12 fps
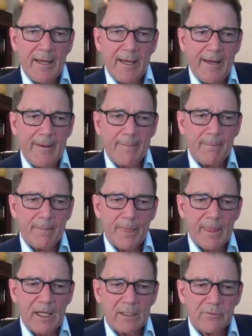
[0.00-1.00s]

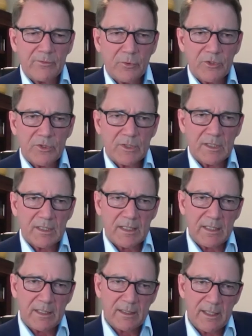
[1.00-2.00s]

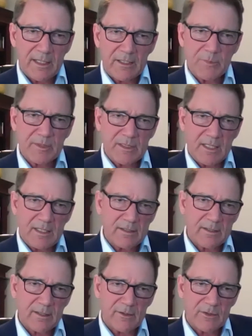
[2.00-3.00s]
Unfortunately, the expertise
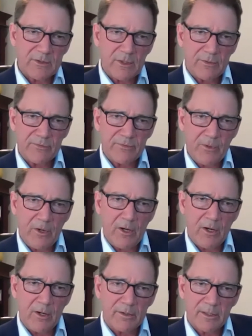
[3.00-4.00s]
goes so
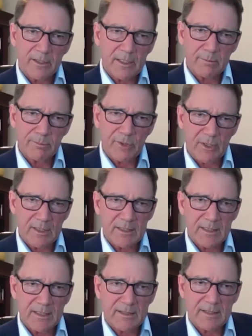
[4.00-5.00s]
far, and then
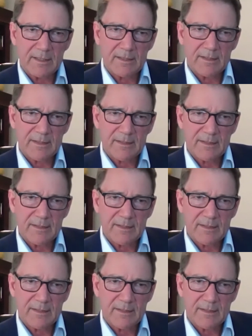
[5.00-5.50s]
politics enters the